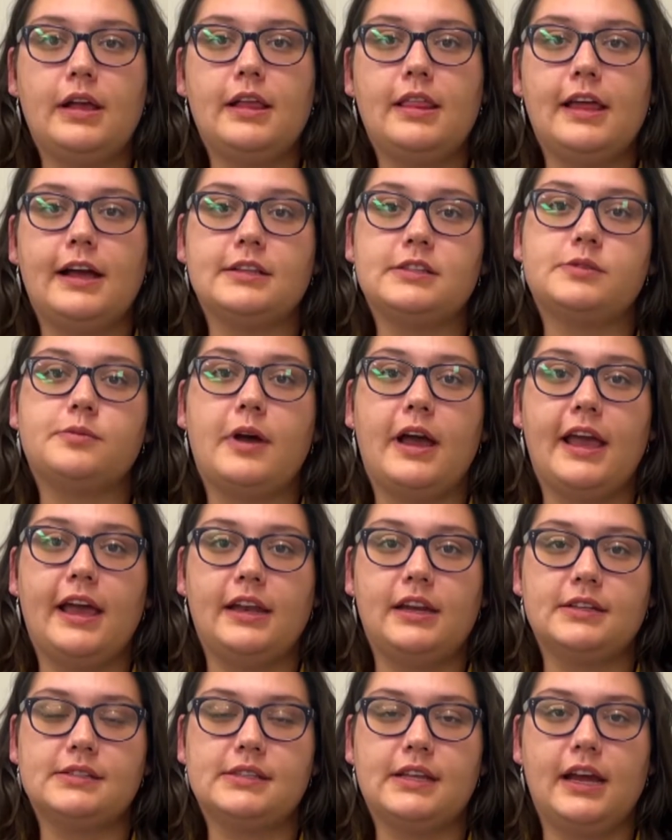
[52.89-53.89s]
That's why I
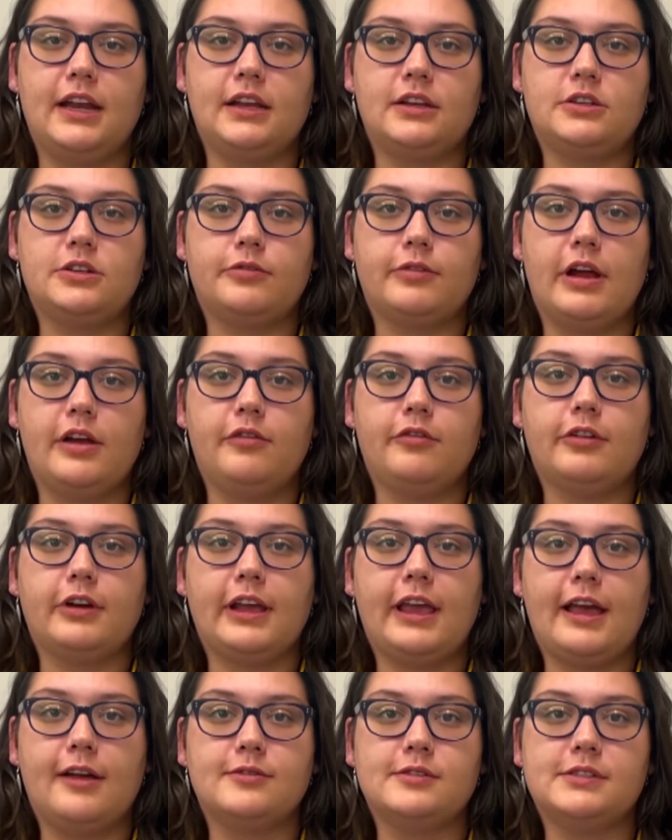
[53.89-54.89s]
decided to run
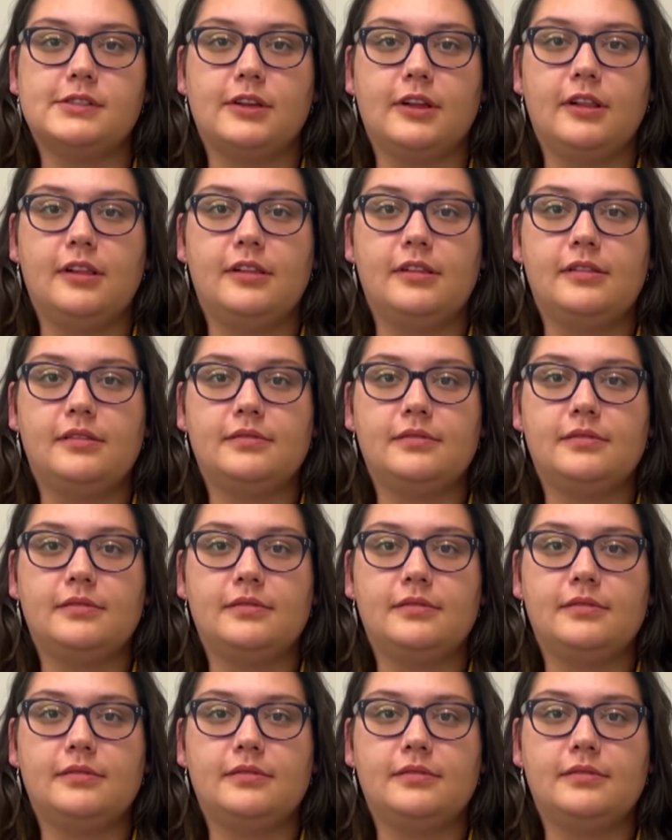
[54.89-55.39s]
for council.